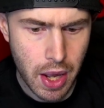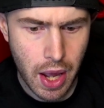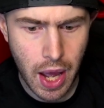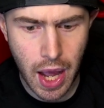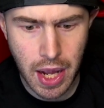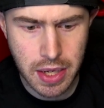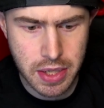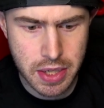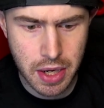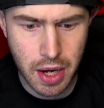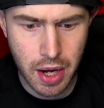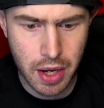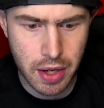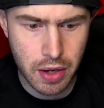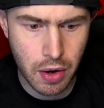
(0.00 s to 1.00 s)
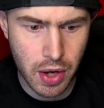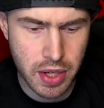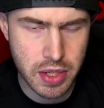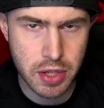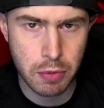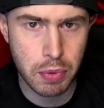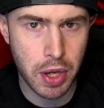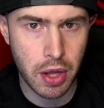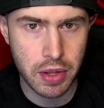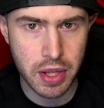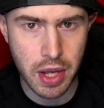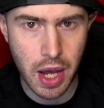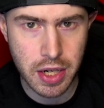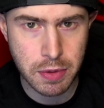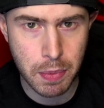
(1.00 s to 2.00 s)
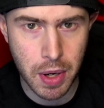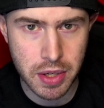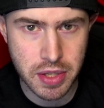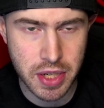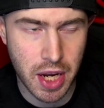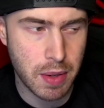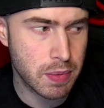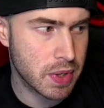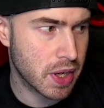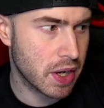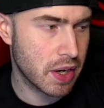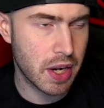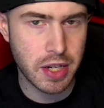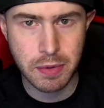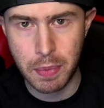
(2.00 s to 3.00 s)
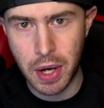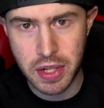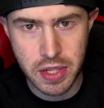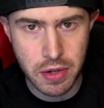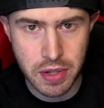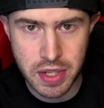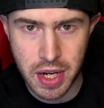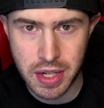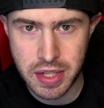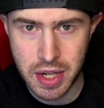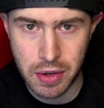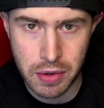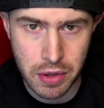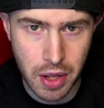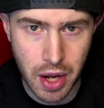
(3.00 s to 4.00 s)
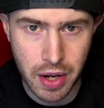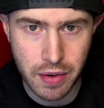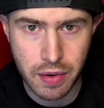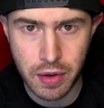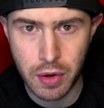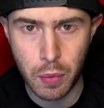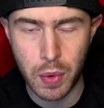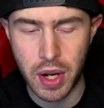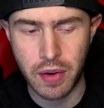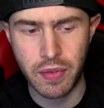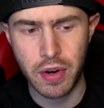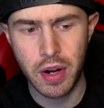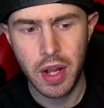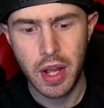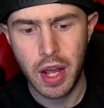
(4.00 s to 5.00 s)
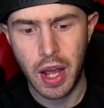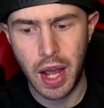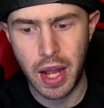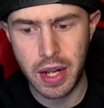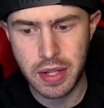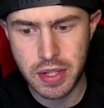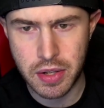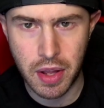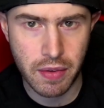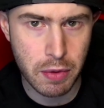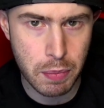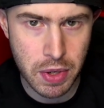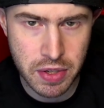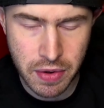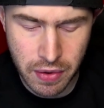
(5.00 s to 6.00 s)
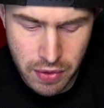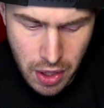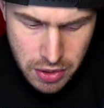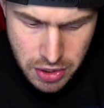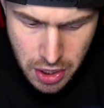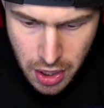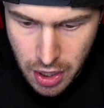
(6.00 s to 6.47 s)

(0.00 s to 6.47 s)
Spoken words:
And, you know, I can still play all the Xbox games and get an Xbox Series X down the line, you know, whenever, and still have the PS5 launch.